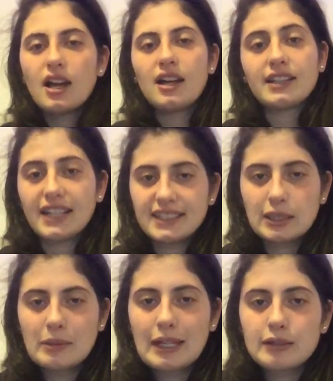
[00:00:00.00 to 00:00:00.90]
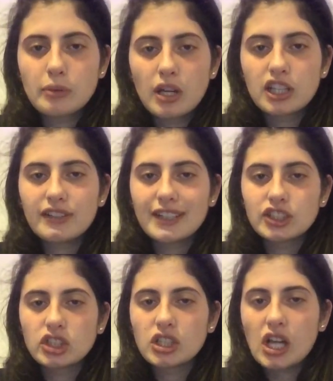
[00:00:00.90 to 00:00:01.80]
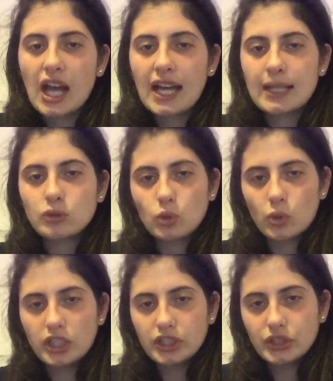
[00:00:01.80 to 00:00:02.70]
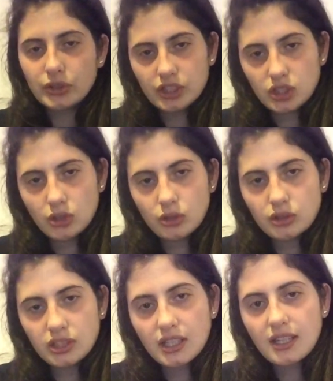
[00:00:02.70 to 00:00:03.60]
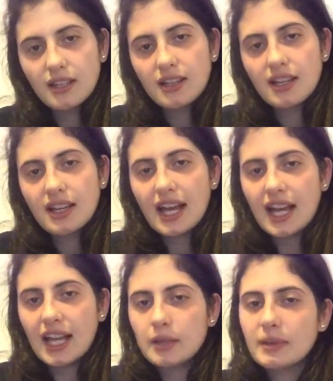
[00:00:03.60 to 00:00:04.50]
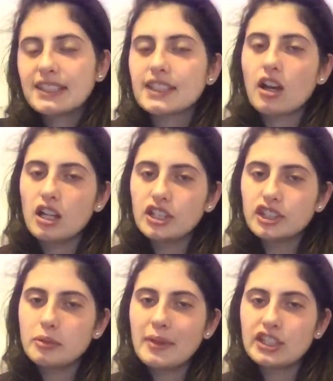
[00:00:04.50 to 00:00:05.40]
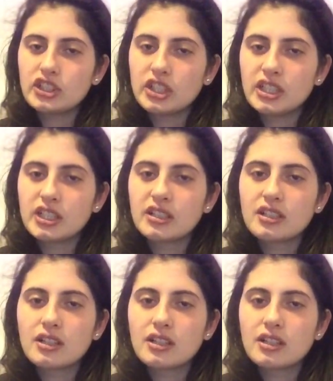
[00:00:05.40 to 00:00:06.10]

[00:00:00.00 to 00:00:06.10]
Like I said, my name is Paula Rachel. I am 22 years old. I'm a psychology major.